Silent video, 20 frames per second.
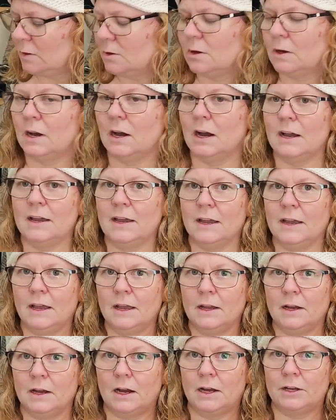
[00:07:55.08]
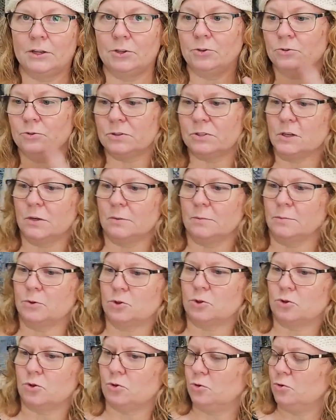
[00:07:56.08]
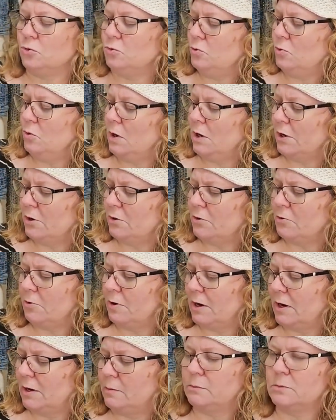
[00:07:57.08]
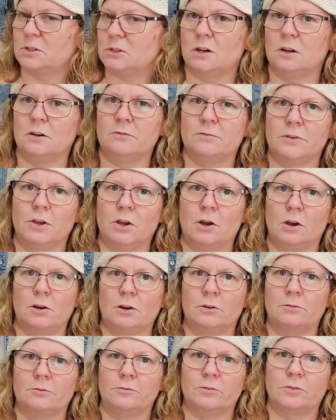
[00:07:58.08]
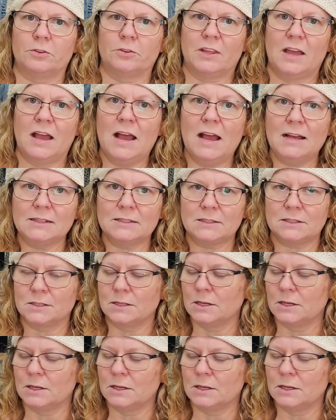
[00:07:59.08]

I used up 200 grams of yarn for that,